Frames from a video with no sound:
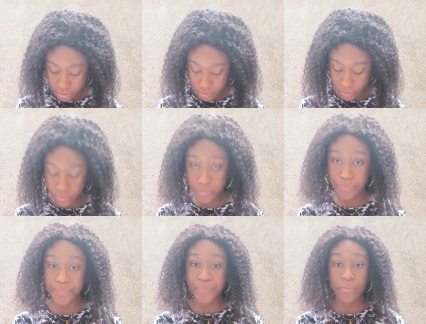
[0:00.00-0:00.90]
So
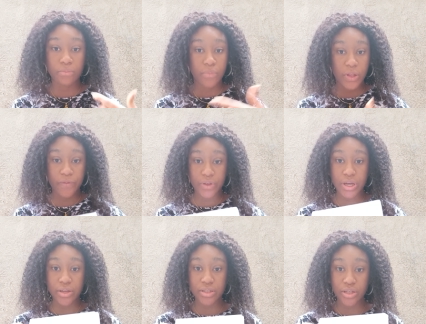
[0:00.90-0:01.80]
if you
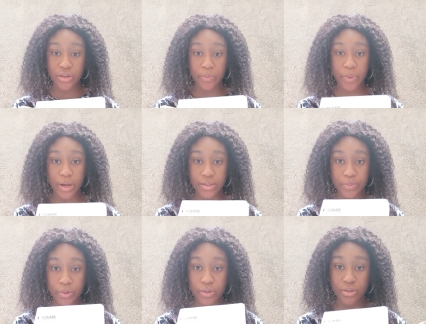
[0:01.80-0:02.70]
are using your
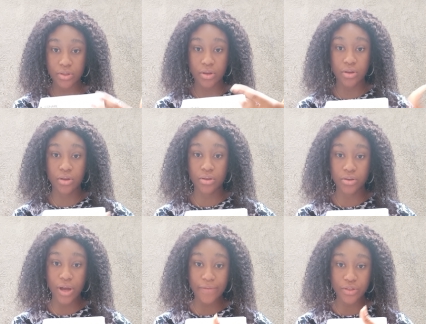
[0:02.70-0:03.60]
passport,
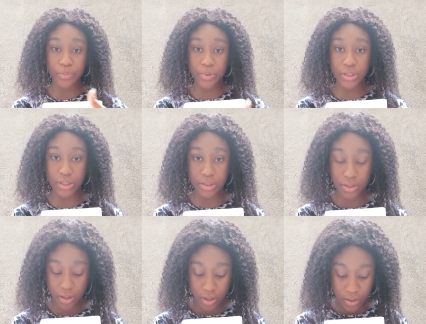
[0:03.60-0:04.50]
you have to put it,
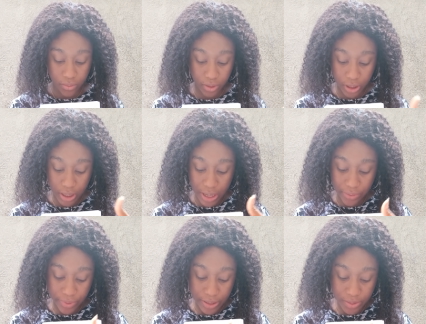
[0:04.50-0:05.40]
okay, and
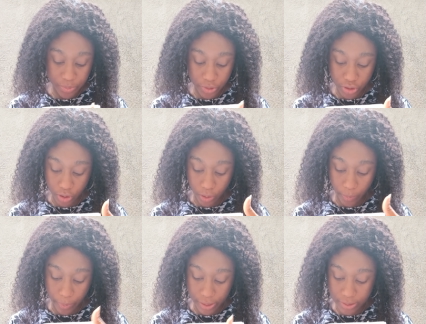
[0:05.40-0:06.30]
write both your
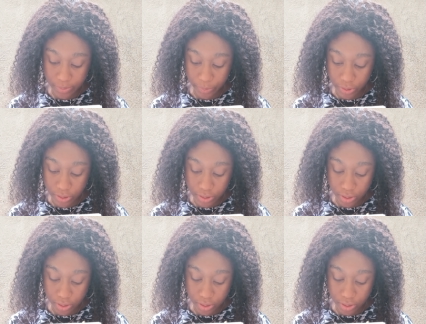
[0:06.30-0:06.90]
passport